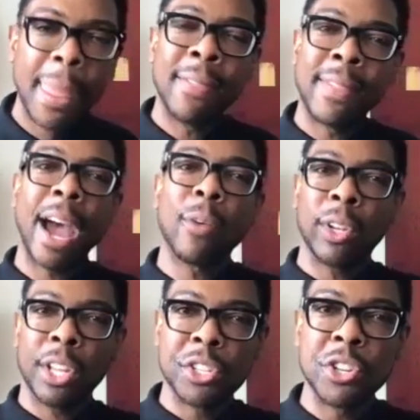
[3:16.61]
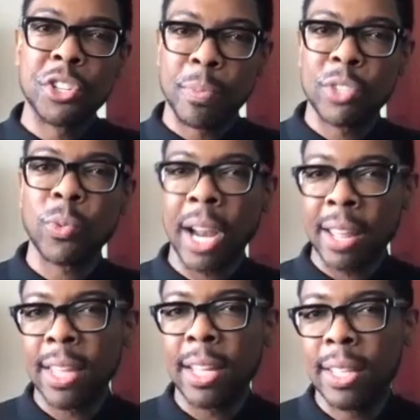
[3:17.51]
And that relationship is what
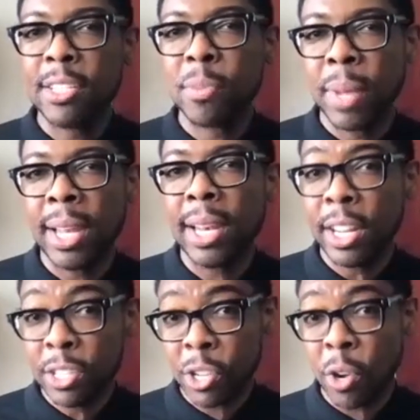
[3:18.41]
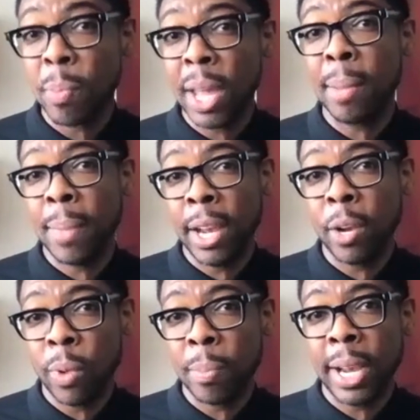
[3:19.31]
I think these men and so many men
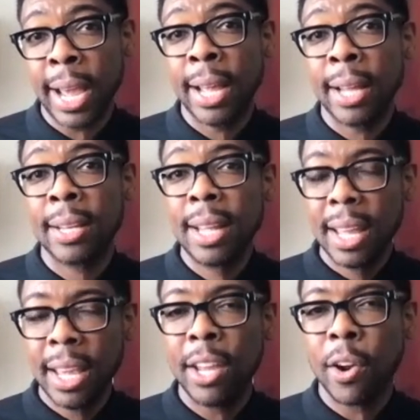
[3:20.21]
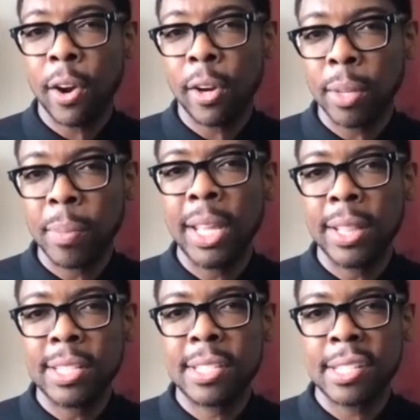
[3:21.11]
and women had in Harlem
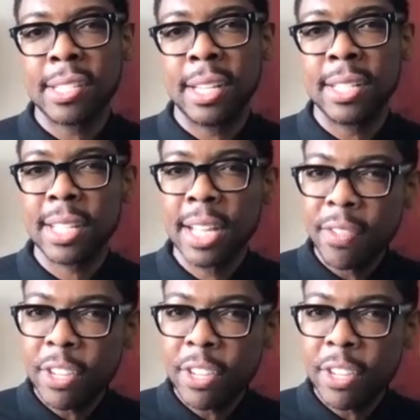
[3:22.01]
in the 60s.